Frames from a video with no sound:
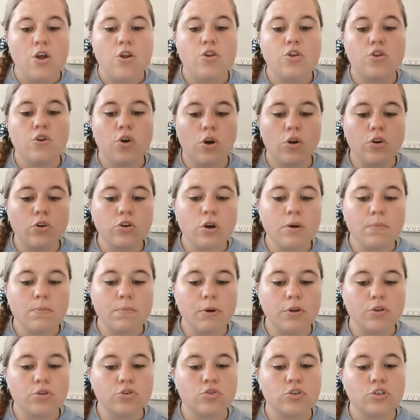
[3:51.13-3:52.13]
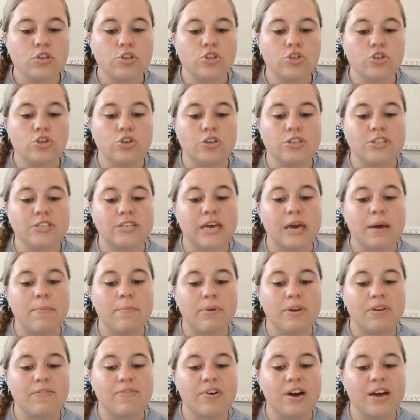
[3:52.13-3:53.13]
Non-compulsory insurance can
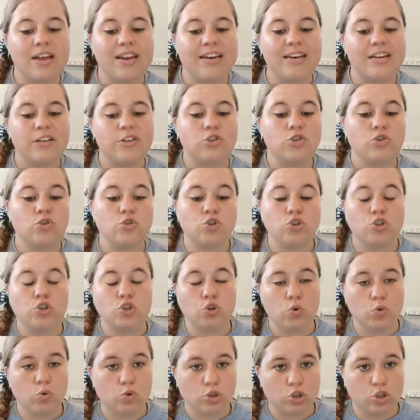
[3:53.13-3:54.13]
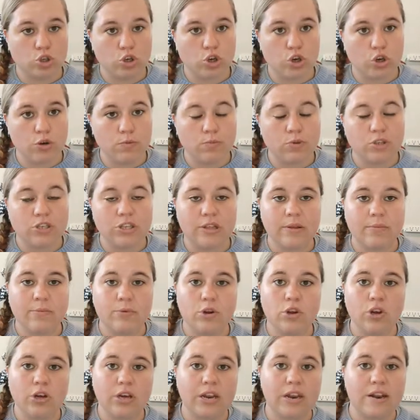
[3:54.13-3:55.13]
be divided into short term, so
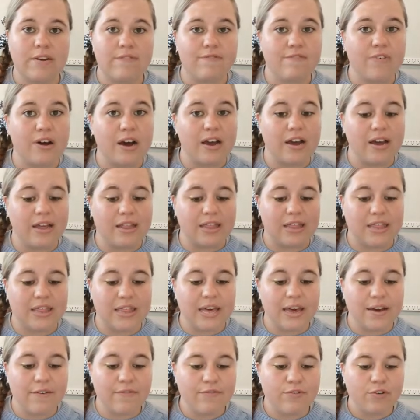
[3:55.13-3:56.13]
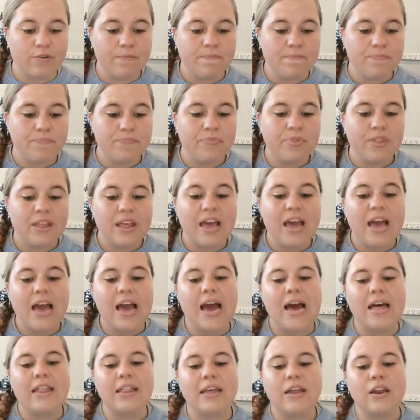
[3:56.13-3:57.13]
we're looking at fire and theft,
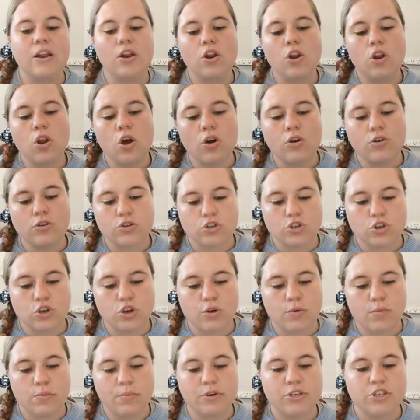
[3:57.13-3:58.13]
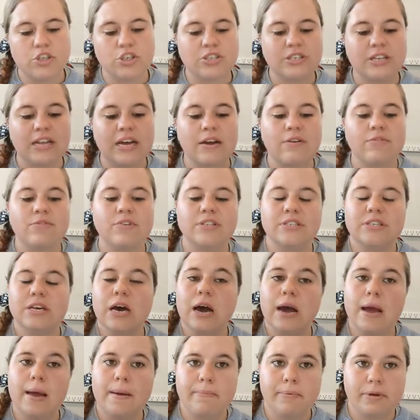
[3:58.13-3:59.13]
and then long term, which is like
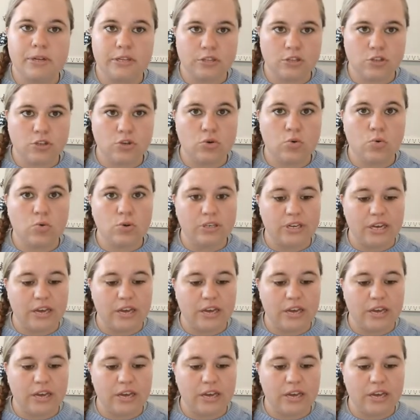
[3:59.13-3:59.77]
retirement or